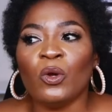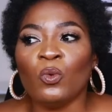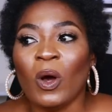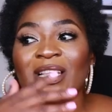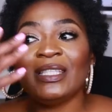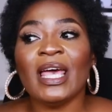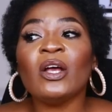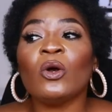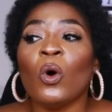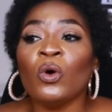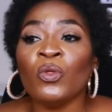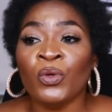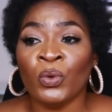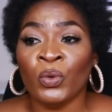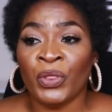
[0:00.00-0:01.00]
And once I
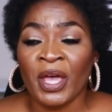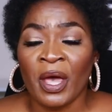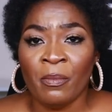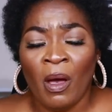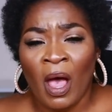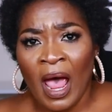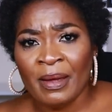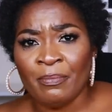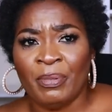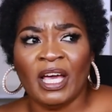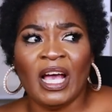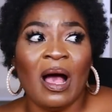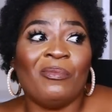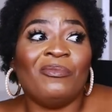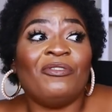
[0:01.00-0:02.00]
go through them, I
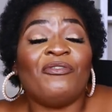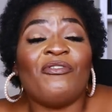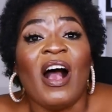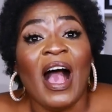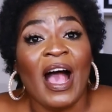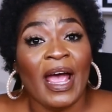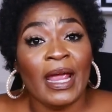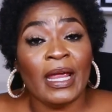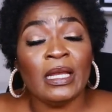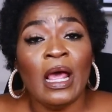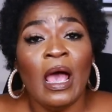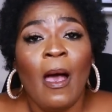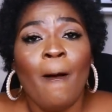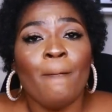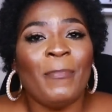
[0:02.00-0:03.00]
become
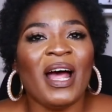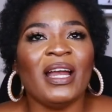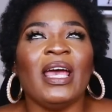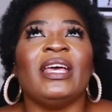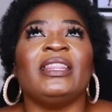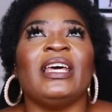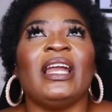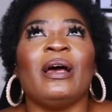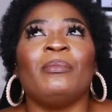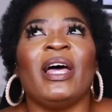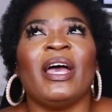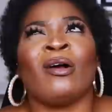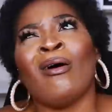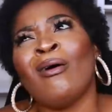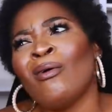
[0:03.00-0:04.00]
fine. But and then I'm
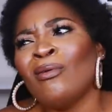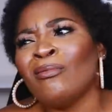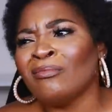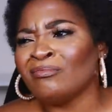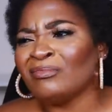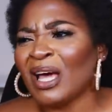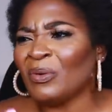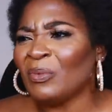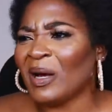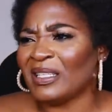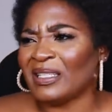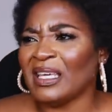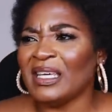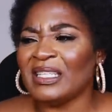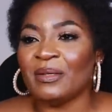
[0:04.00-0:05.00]
like, oh, that
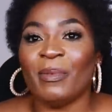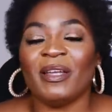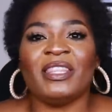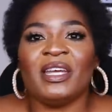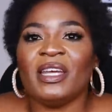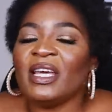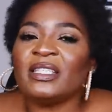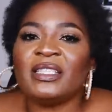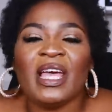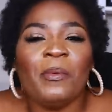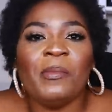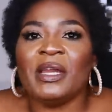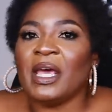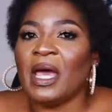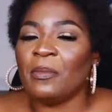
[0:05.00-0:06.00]
was easy, but the next
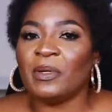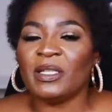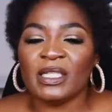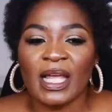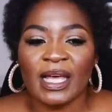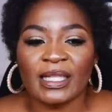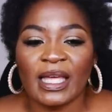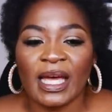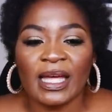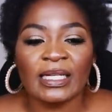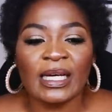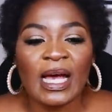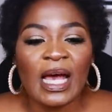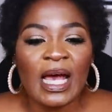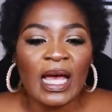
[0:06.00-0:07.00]
time it happens like that.